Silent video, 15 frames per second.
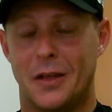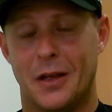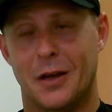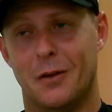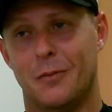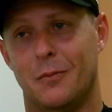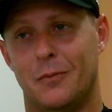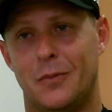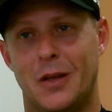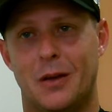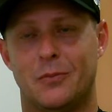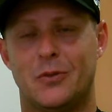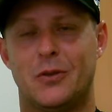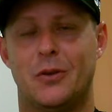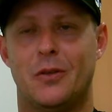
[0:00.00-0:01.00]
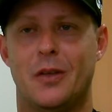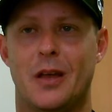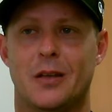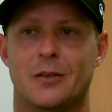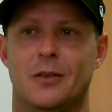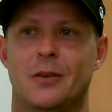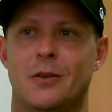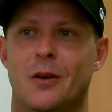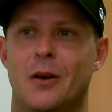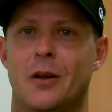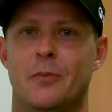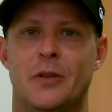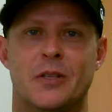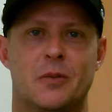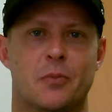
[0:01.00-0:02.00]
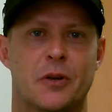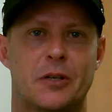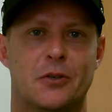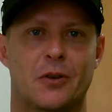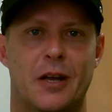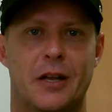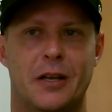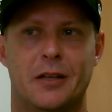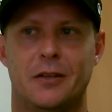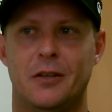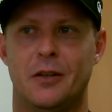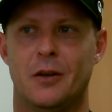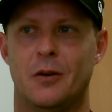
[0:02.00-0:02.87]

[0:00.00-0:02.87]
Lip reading: Yep. 2009 I'm in spring training.